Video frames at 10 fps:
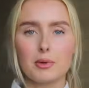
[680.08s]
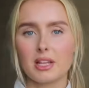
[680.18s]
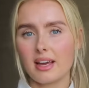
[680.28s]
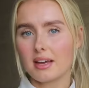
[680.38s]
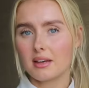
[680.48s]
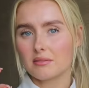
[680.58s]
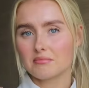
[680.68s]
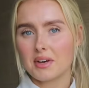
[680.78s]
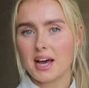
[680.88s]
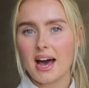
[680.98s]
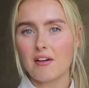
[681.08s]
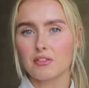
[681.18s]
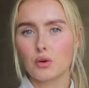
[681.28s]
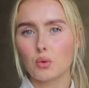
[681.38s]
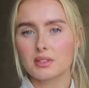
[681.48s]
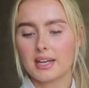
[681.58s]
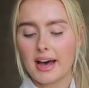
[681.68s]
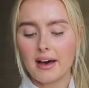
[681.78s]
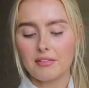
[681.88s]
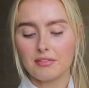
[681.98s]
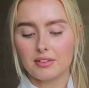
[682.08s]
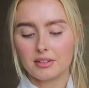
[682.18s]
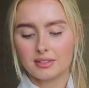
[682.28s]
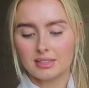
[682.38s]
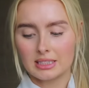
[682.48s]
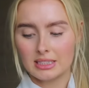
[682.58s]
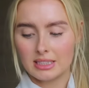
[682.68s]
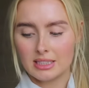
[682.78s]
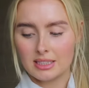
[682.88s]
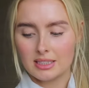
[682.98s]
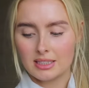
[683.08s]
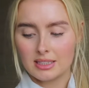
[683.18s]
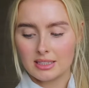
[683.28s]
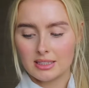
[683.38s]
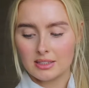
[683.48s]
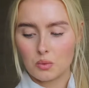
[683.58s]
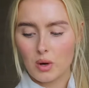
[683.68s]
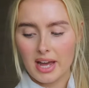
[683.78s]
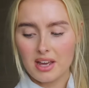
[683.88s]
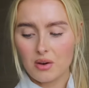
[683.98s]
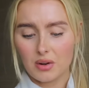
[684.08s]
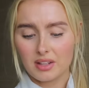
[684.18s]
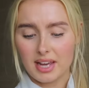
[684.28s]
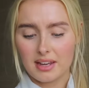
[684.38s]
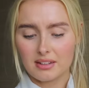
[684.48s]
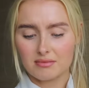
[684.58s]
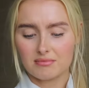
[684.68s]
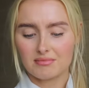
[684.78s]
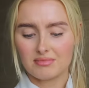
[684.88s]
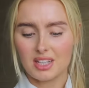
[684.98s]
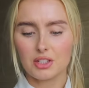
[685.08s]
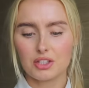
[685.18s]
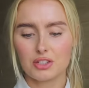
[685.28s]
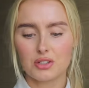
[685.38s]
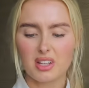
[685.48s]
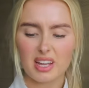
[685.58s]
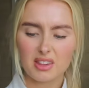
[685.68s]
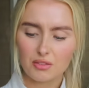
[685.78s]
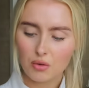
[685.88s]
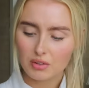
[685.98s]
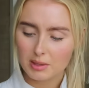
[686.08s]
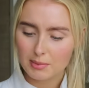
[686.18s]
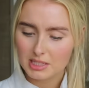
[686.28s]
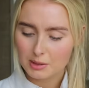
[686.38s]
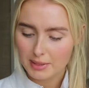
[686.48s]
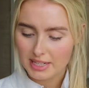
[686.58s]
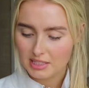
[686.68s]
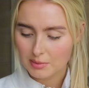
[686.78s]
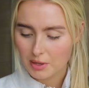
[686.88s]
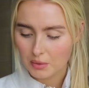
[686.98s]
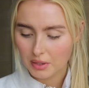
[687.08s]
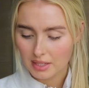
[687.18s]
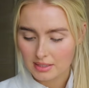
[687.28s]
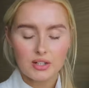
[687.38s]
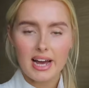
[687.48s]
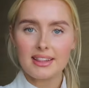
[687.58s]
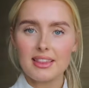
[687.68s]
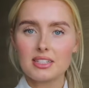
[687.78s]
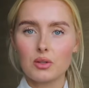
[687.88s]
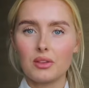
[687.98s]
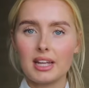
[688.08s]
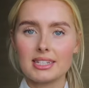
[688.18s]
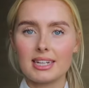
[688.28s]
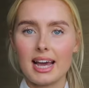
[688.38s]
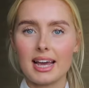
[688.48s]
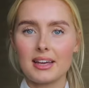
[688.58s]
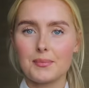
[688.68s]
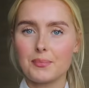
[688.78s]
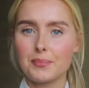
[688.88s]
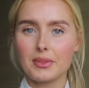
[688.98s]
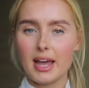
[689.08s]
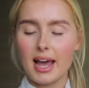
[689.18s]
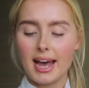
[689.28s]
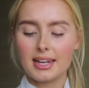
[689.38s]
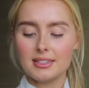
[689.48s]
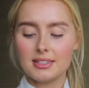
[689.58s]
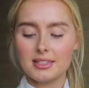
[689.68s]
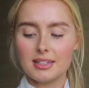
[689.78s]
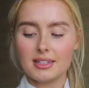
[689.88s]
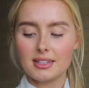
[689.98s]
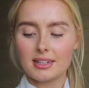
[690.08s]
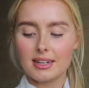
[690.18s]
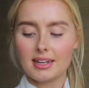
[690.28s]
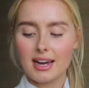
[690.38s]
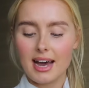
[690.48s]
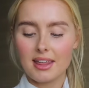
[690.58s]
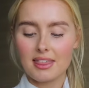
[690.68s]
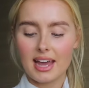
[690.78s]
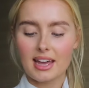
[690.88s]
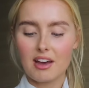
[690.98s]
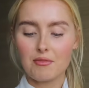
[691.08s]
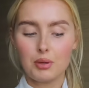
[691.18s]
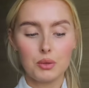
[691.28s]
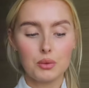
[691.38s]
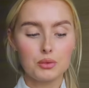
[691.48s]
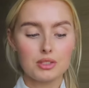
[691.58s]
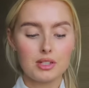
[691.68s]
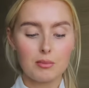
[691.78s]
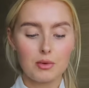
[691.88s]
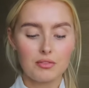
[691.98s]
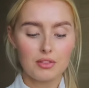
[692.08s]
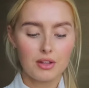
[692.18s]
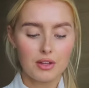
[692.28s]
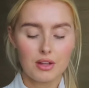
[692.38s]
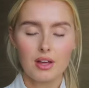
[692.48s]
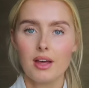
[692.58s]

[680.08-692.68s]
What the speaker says: are like half gold, half white, or like they just look like they've not really been sprayed, to be honest. I tried this on last night and I think I've pulled some of the